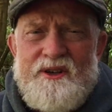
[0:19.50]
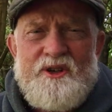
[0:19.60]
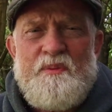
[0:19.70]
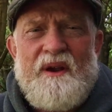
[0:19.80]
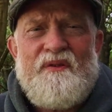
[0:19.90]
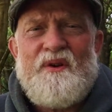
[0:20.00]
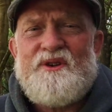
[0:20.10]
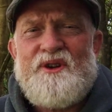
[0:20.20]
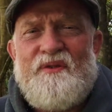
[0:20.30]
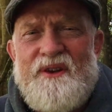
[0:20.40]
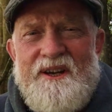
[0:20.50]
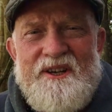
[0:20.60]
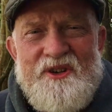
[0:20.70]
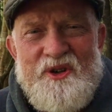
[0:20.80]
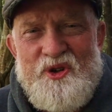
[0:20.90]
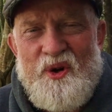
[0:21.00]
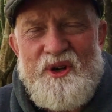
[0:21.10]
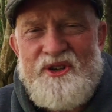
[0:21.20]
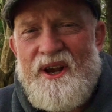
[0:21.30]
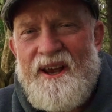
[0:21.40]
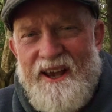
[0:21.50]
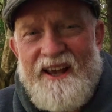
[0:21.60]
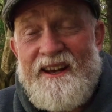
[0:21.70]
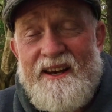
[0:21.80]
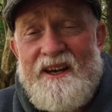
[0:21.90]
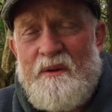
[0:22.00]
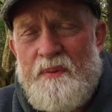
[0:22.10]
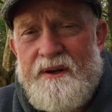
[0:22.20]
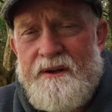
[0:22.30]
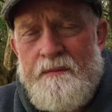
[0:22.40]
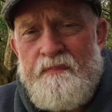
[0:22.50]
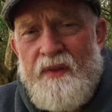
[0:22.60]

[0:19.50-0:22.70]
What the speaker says: Just make for yourself a decent choice and then keep it.